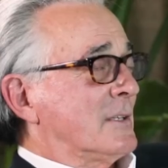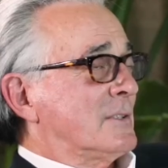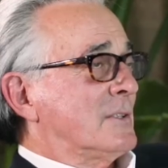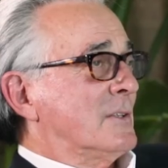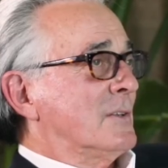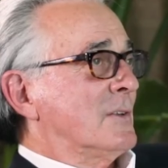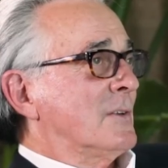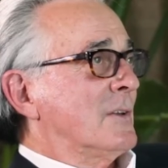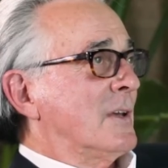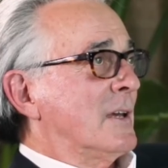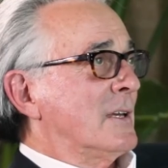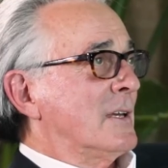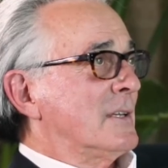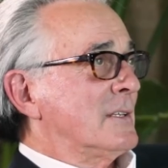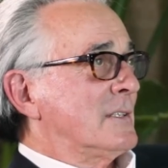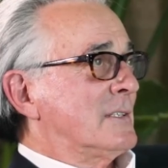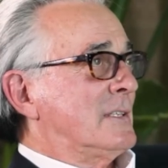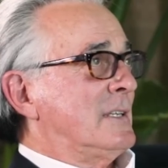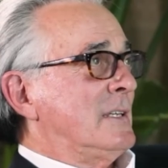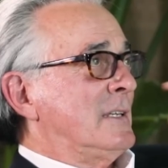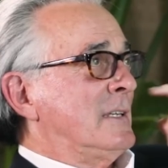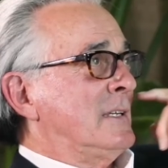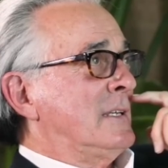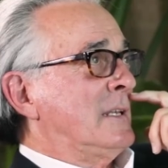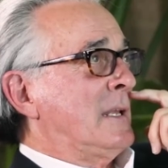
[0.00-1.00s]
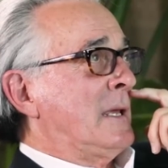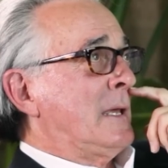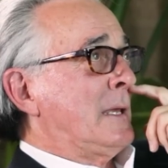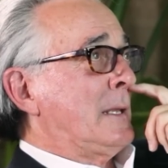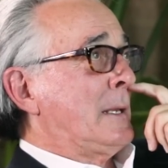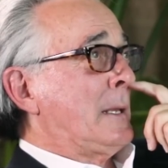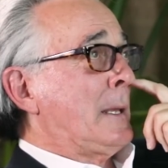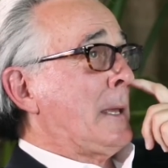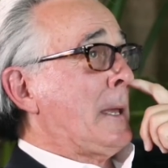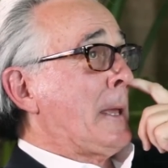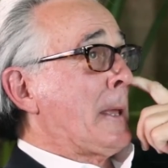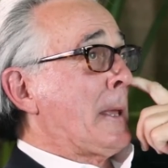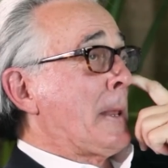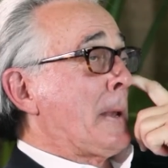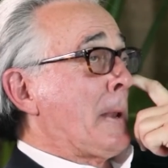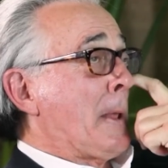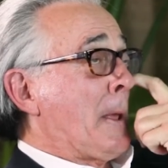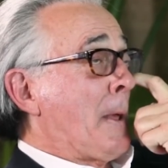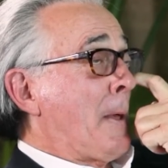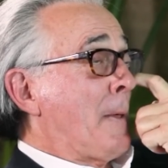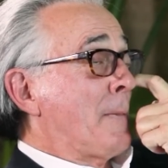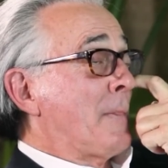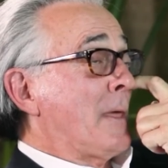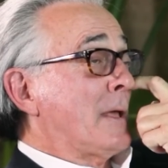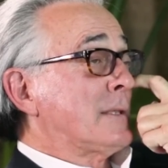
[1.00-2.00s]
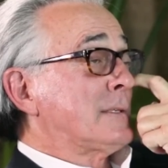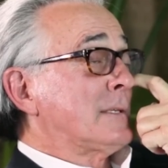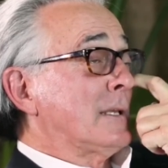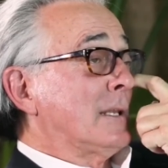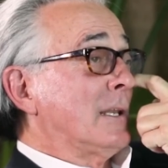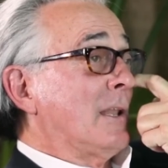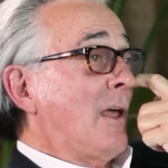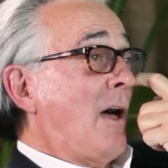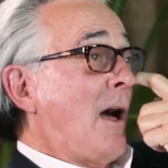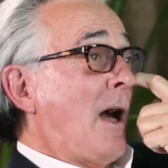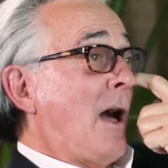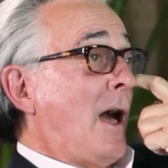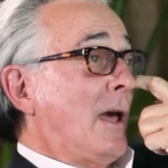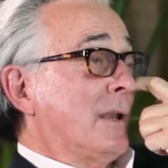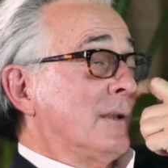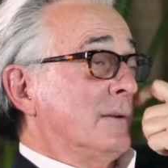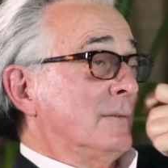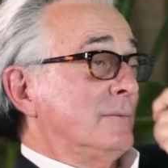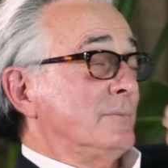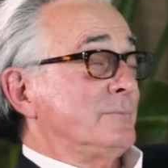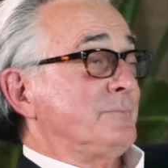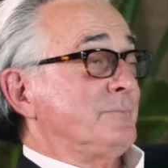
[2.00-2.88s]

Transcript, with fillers: That's in 1988. That's a lot.